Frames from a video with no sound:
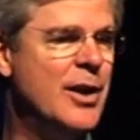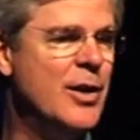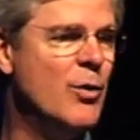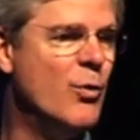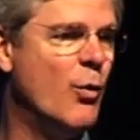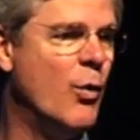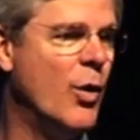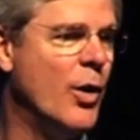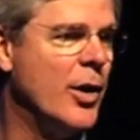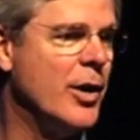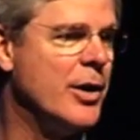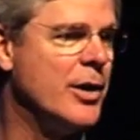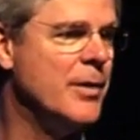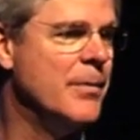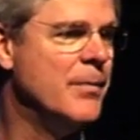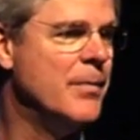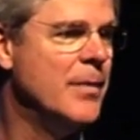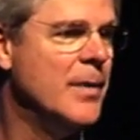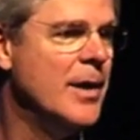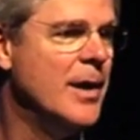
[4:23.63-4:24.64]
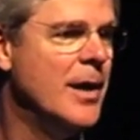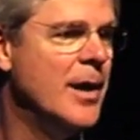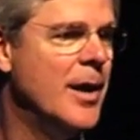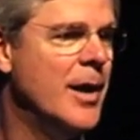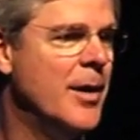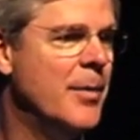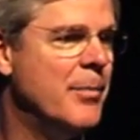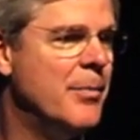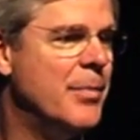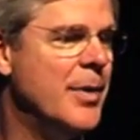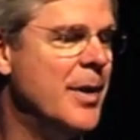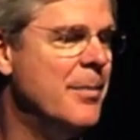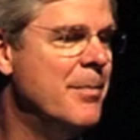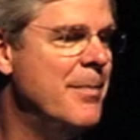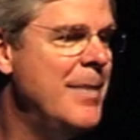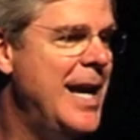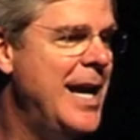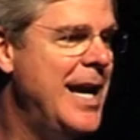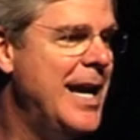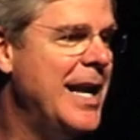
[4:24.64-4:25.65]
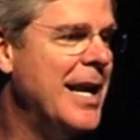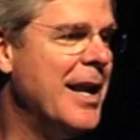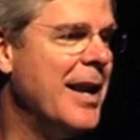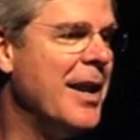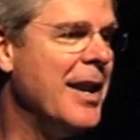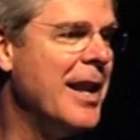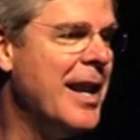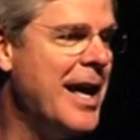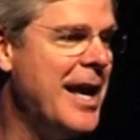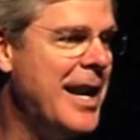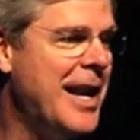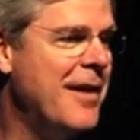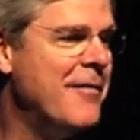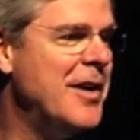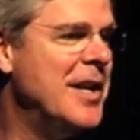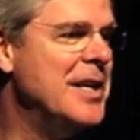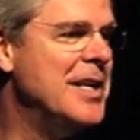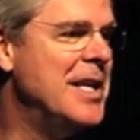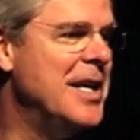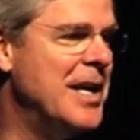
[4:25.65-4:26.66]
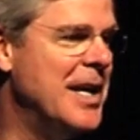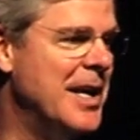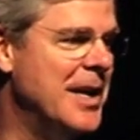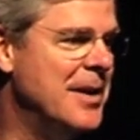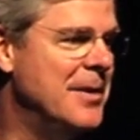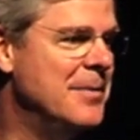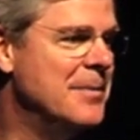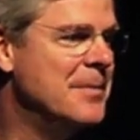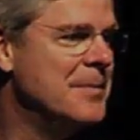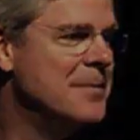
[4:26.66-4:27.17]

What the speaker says: didn't work. But man, a lot of it did.